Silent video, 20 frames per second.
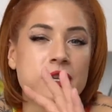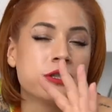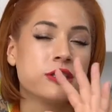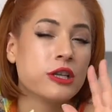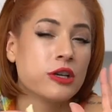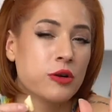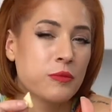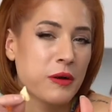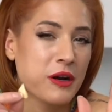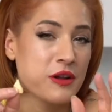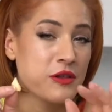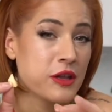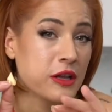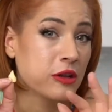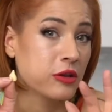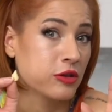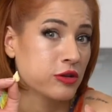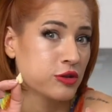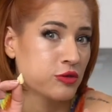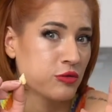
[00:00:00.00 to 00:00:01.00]
a dinner party
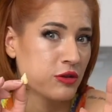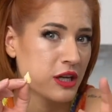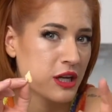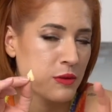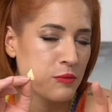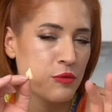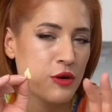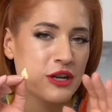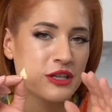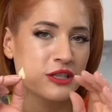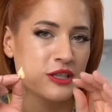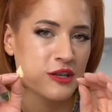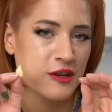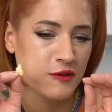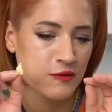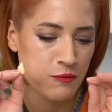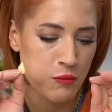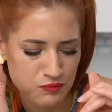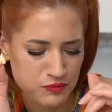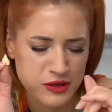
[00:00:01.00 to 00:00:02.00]
that looks really
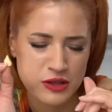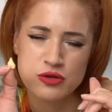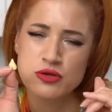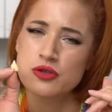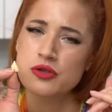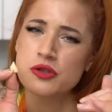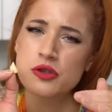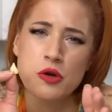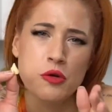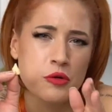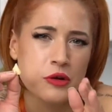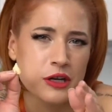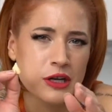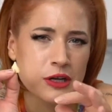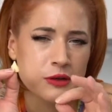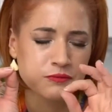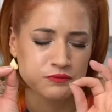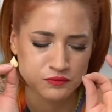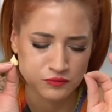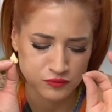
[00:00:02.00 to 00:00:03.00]
impressive. It's so
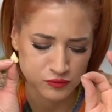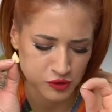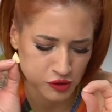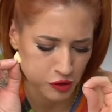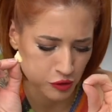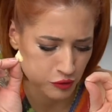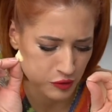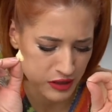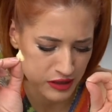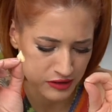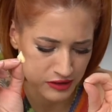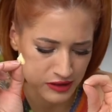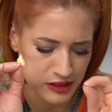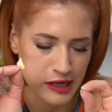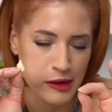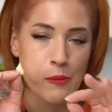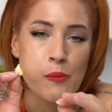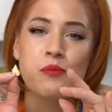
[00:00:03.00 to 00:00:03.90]
good, so tasty.